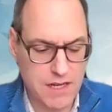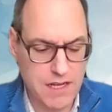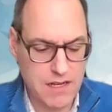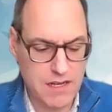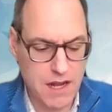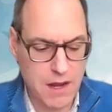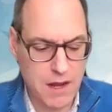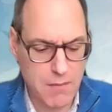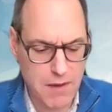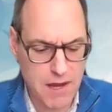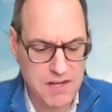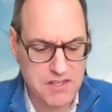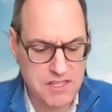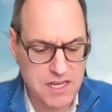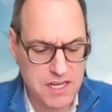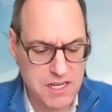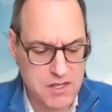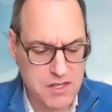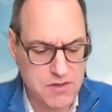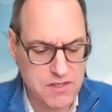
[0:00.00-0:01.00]
And I'm actually
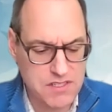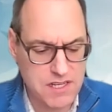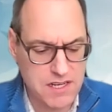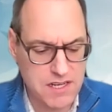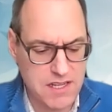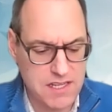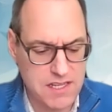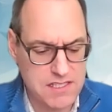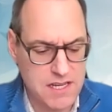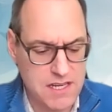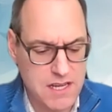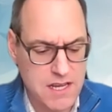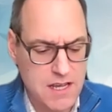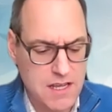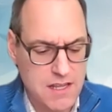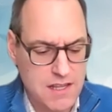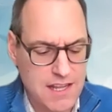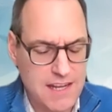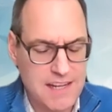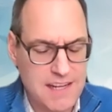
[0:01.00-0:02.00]
interested in this.
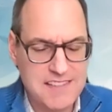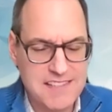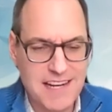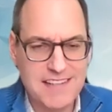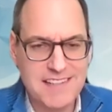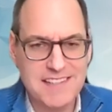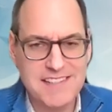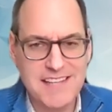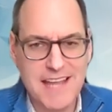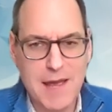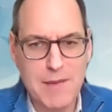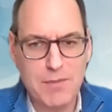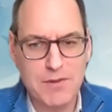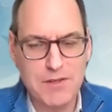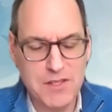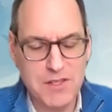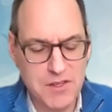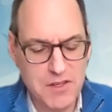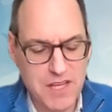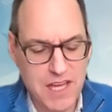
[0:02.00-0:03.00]
That exact example
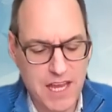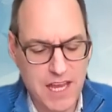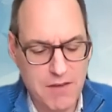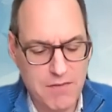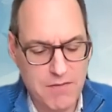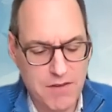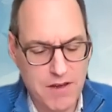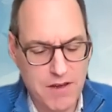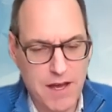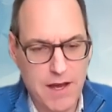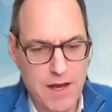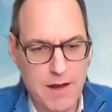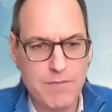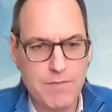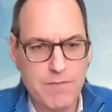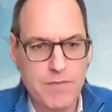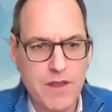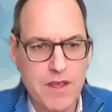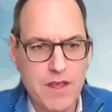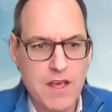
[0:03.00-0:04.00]
you gave.
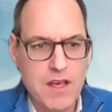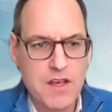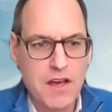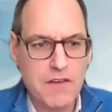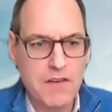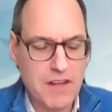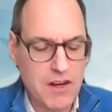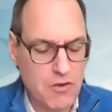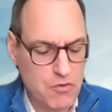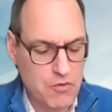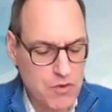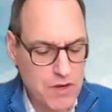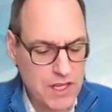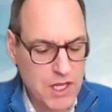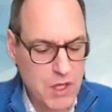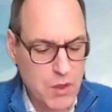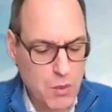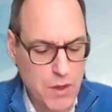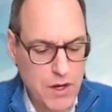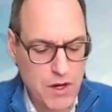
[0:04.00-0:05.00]
I've got a
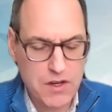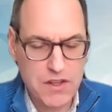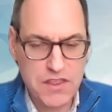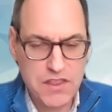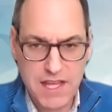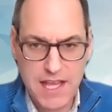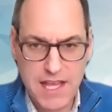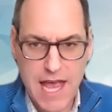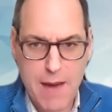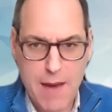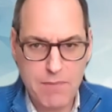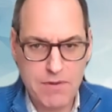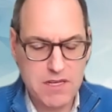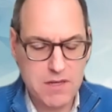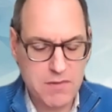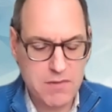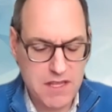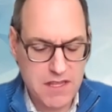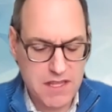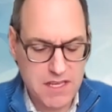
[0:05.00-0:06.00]
really weird thing happen to
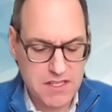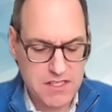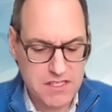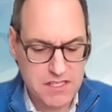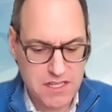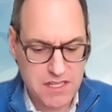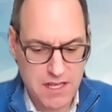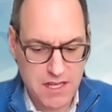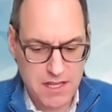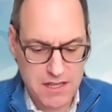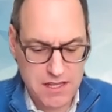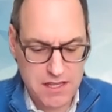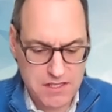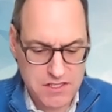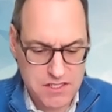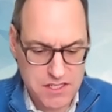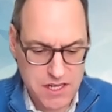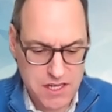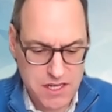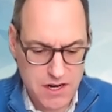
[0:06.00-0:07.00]
me
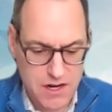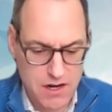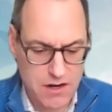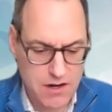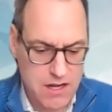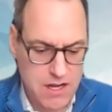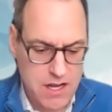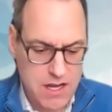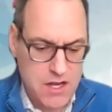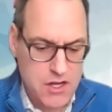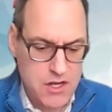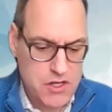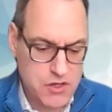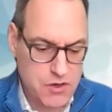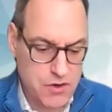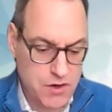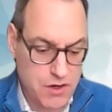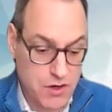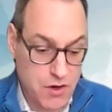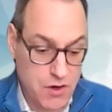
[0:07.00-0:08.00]
this year
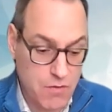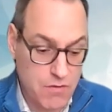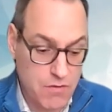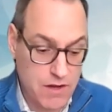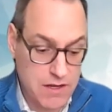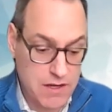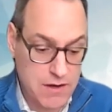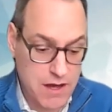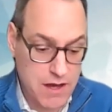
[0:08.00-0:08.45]
during COVID.